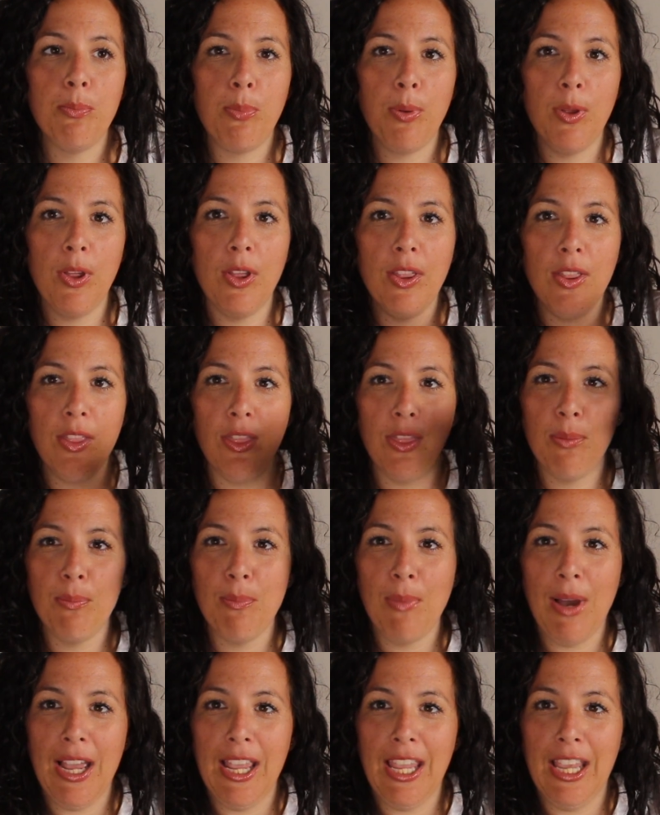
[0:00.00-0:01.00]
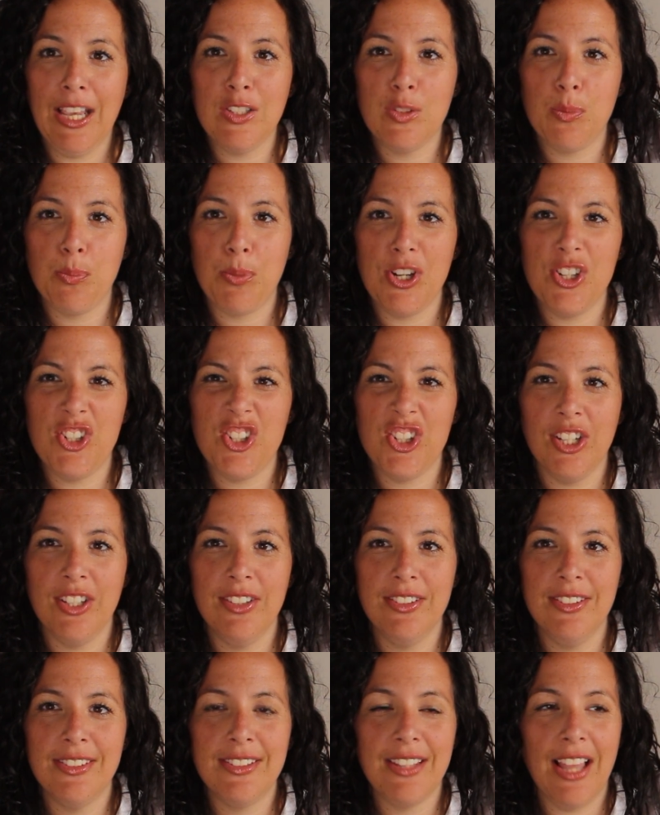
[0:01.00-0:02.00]
But my
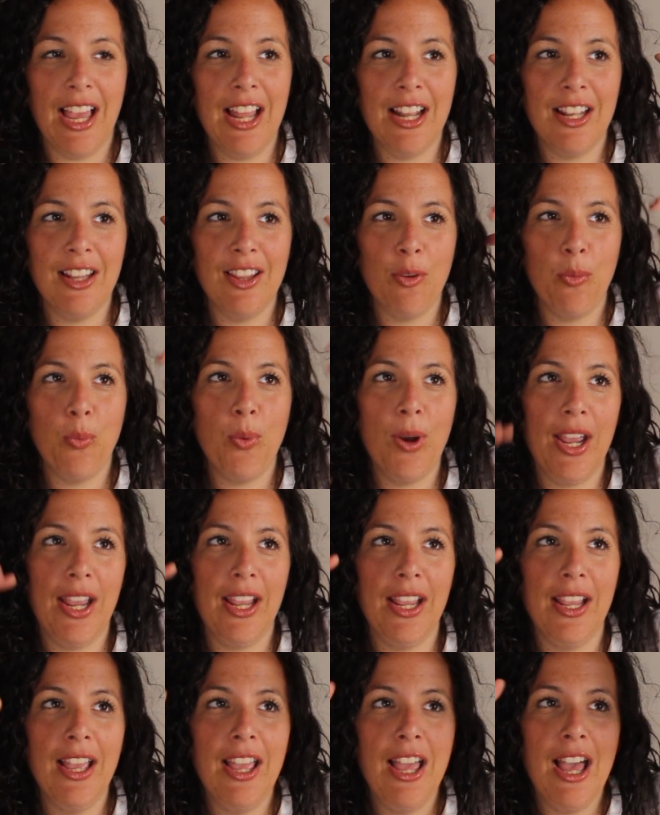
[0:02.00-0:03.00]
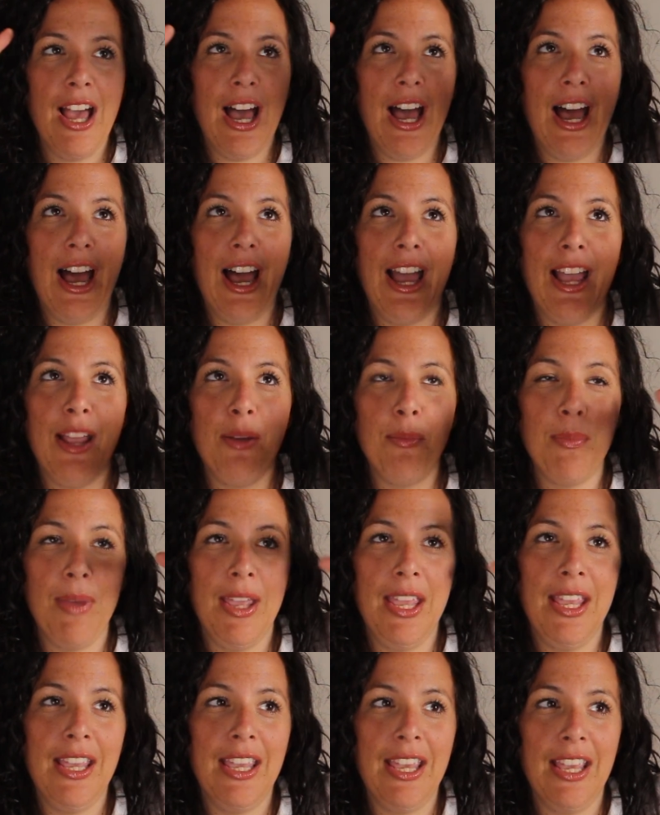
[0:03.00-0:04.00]
expressions and the way I
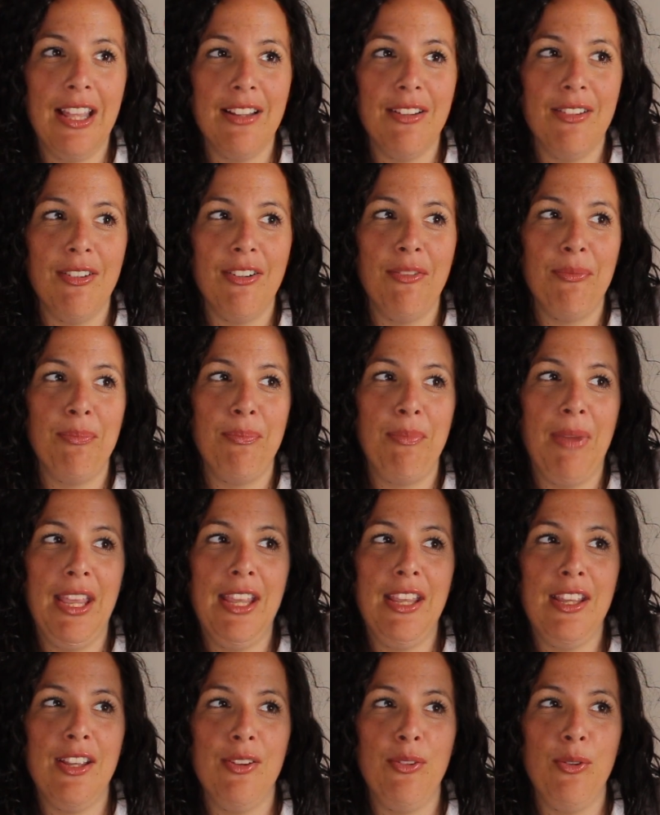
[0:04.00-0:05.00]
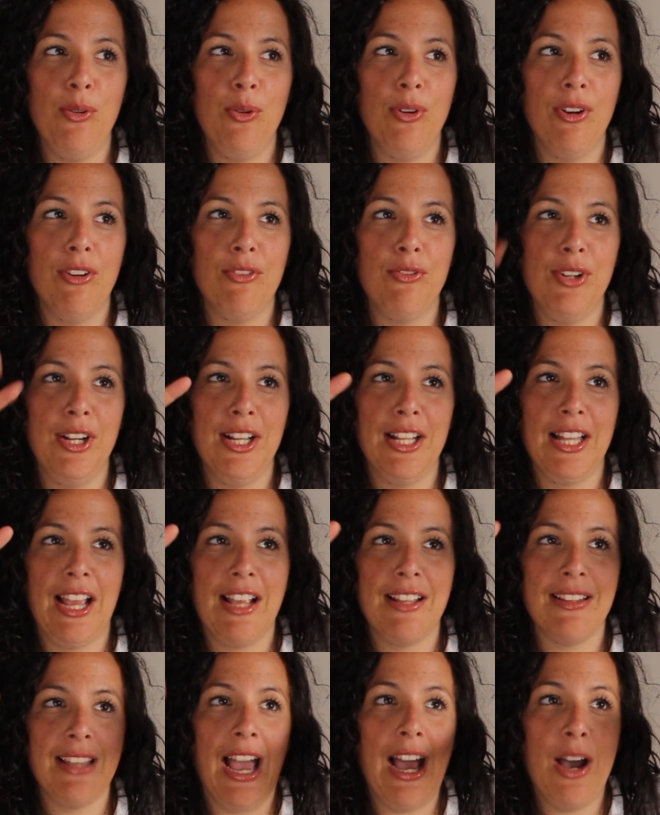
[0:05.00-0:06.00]
make it make you
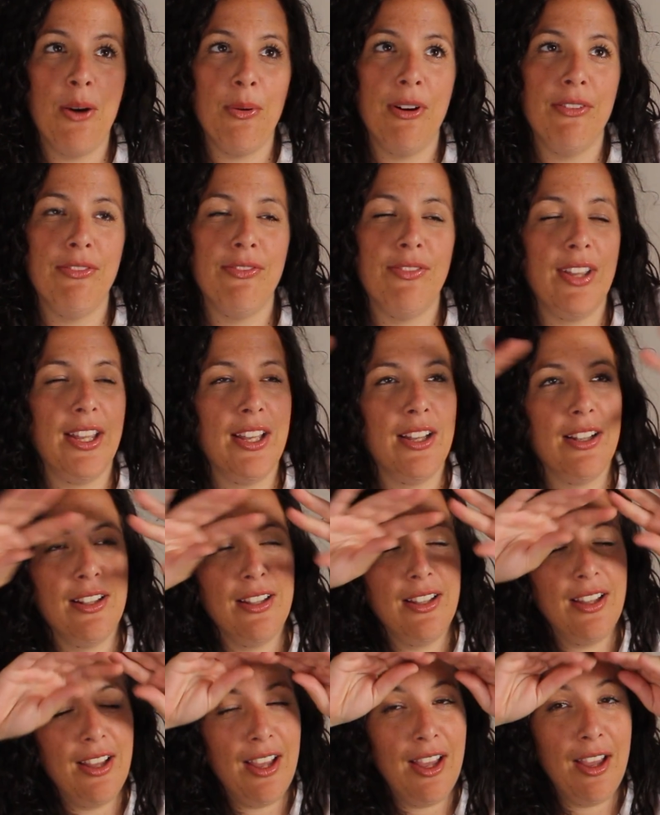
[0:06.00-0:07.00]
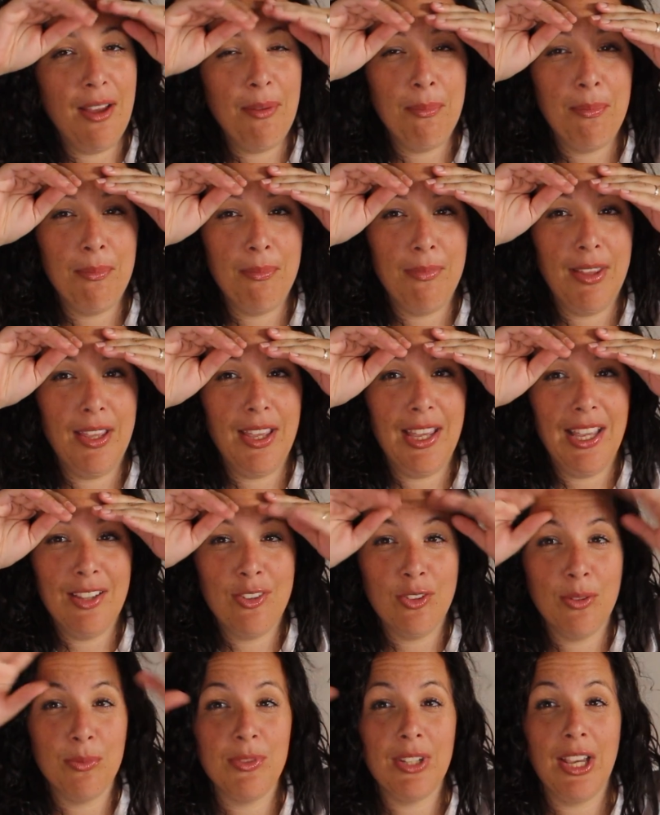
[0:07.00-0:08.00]
realize how I feel
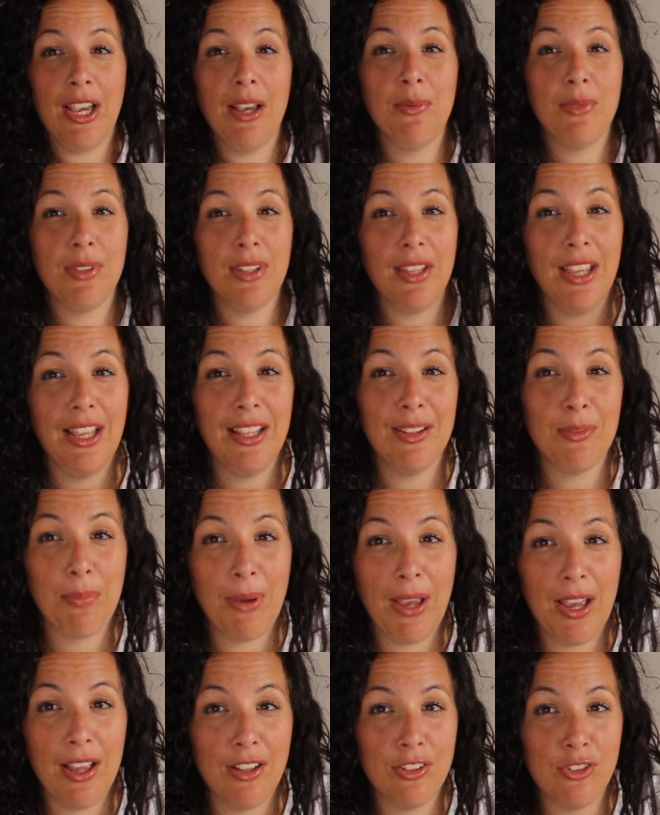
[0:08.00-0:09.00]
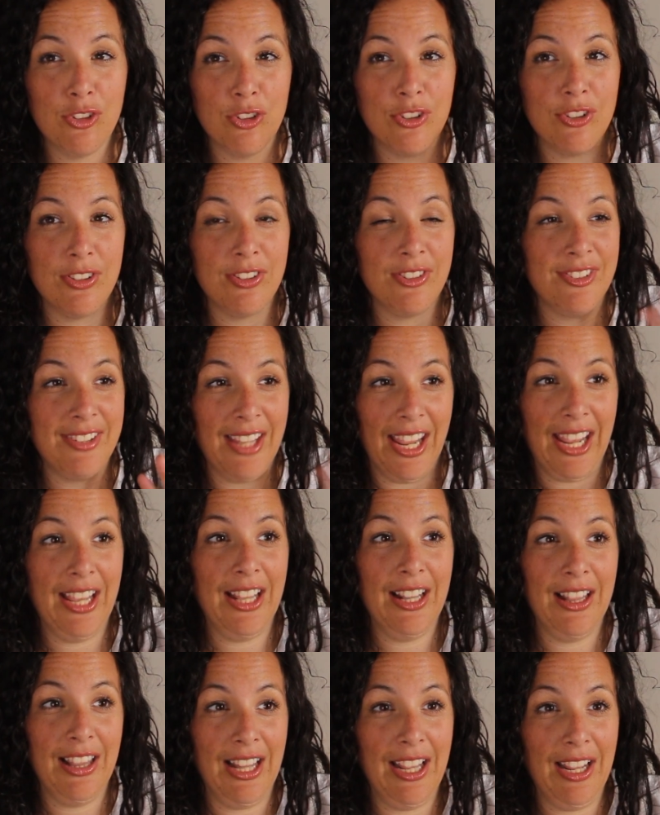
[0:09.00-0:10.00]
sometimes is better just
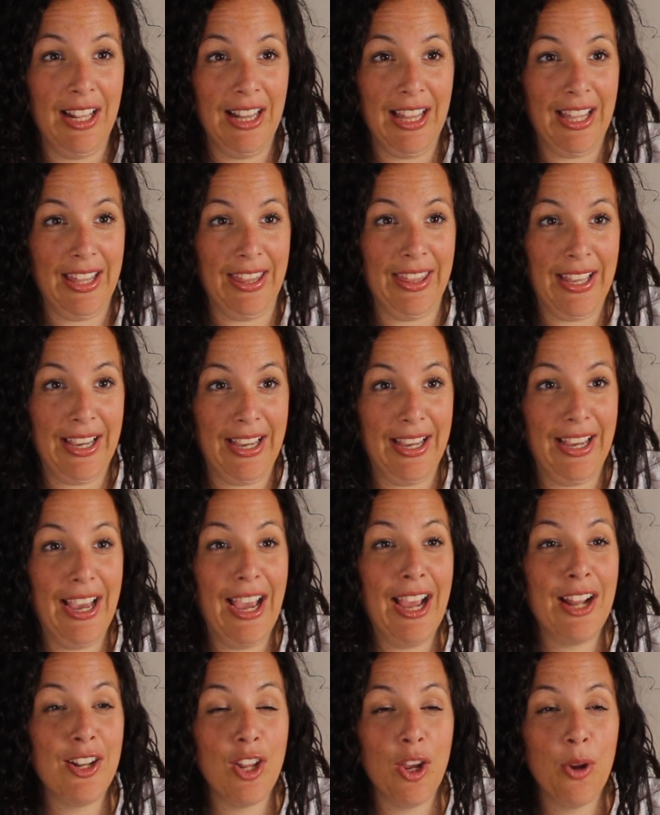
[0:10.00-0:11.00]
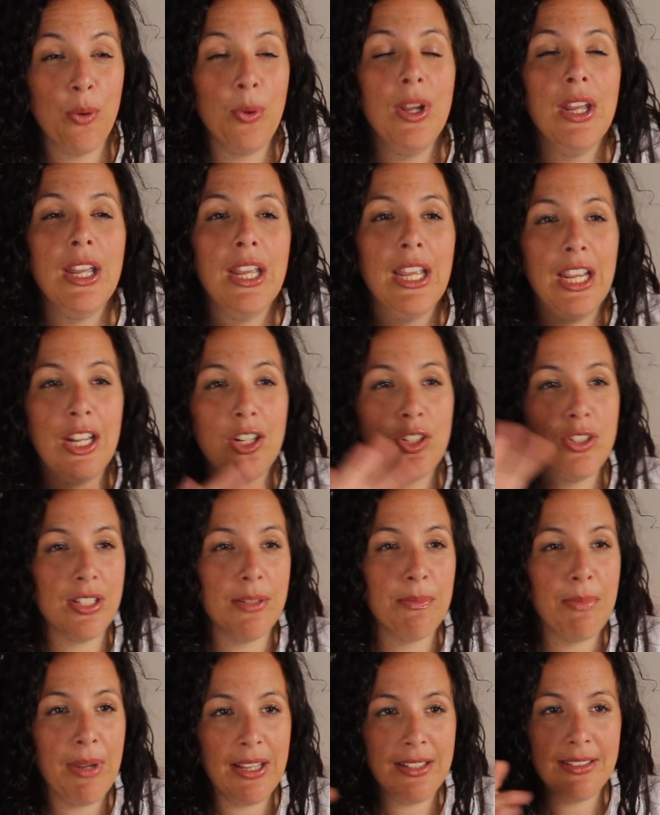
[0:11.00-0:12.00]
saying it like that. I know it
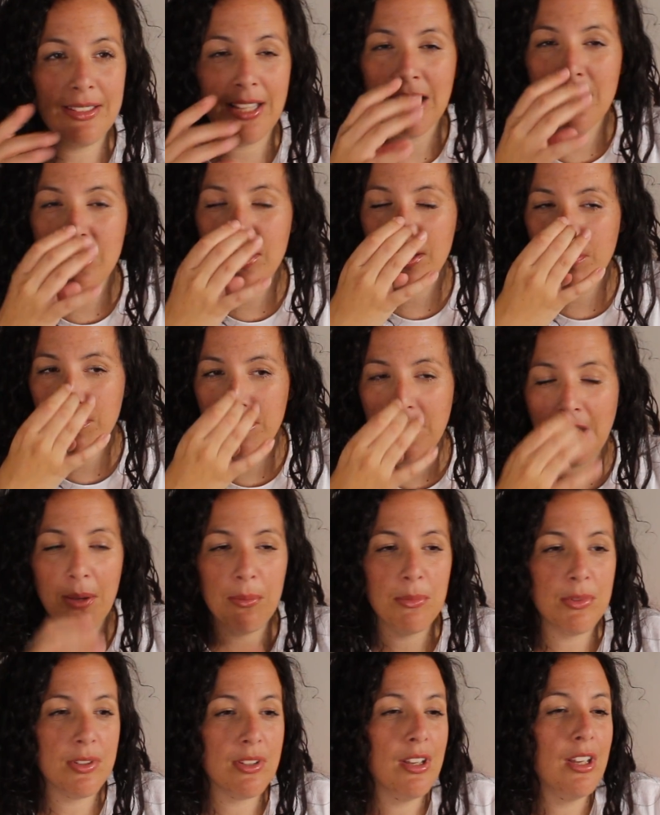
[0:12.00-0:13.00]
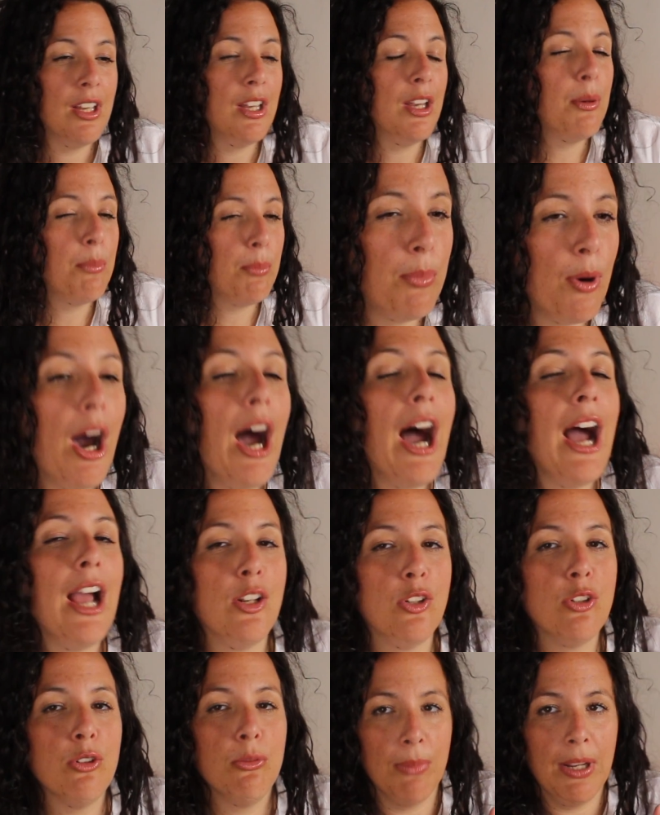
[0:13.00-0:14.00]
doesn't make sense sometimes, but
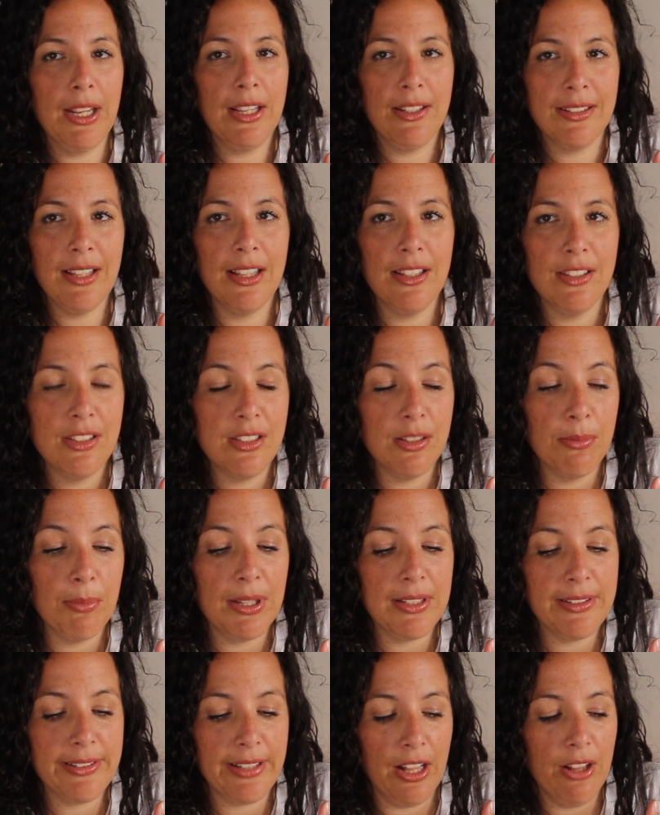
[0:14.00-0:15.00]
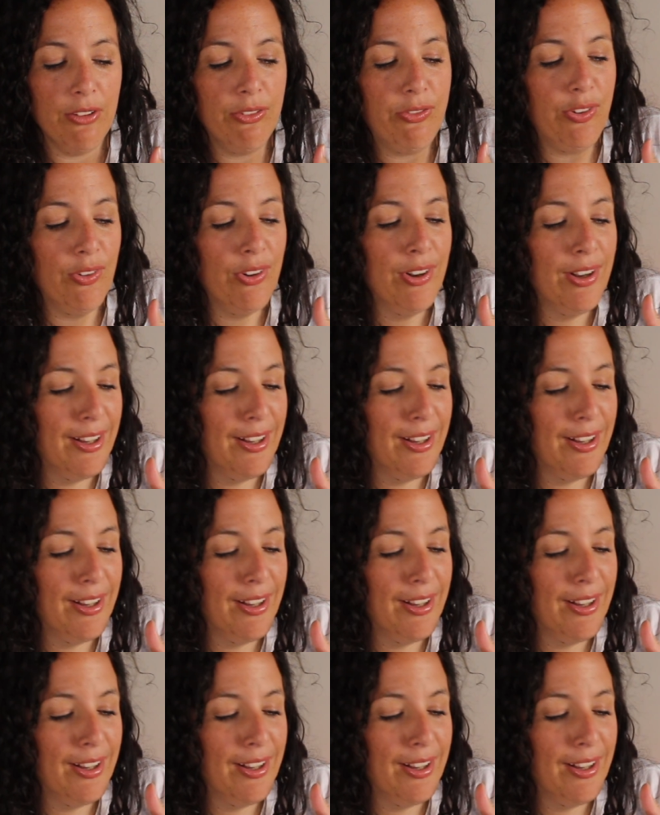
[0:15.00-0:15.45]
I do make sense to myself.